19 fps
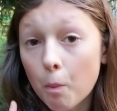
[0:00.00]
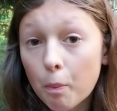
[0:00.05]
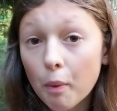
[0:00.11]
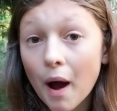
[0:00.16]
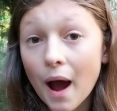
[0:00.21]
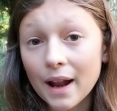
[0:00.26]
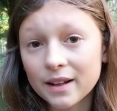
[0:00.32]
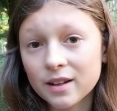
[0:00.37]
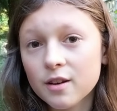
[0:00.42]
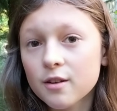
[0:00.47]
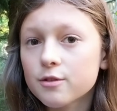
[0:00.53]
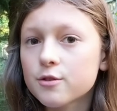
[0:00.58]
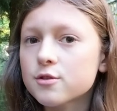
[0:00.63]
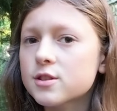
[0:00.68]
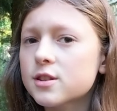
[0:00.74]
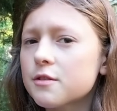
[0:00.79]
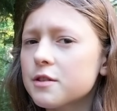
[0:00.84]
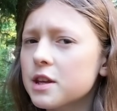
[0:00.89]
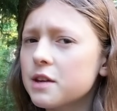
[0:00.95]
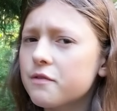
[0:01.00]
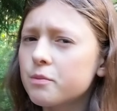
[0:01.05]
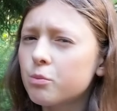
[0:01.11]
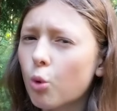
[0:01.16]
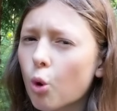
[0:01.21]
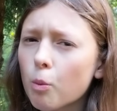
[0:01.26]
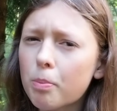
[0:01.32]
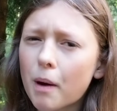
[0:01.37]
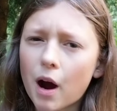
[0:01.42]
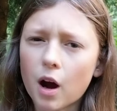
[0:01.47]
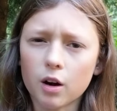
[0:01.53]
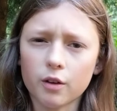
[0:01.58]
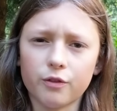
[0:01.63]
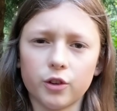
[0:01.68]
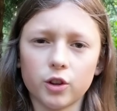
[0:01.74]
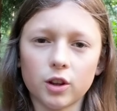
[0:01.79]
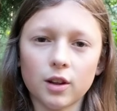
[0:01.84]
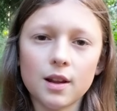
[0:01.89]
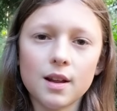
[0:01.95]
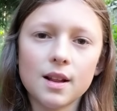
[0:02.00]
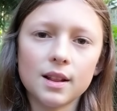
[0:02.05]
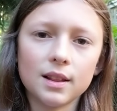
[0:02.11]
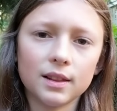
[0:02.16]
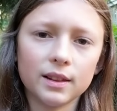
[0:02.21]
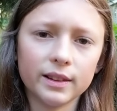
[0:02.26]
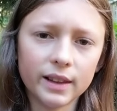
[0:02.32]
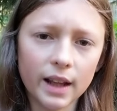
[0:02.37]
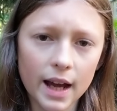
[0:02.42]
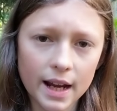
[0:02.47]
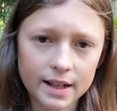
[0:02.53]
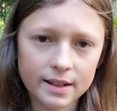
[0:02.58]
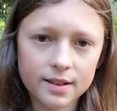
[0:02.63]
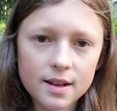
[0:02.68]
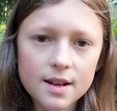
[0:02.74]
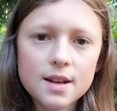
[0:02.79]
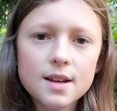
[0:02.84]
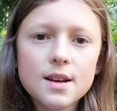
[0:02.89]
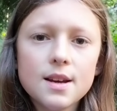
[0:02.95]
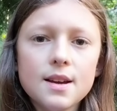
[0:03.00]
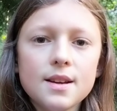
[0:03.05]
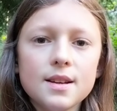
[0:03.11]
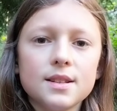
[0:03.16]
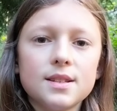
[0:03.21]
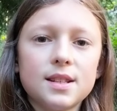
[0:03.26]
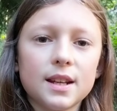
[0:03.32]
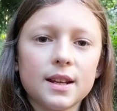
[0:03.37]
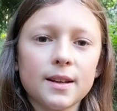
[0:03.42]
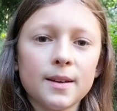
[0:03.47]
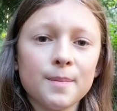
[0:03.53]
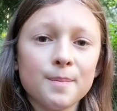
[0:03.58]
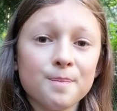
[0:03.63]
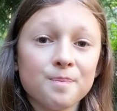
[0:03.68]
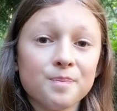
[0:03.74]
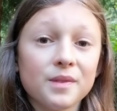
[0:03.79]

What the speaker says: But there's something even more powerful. Light. See,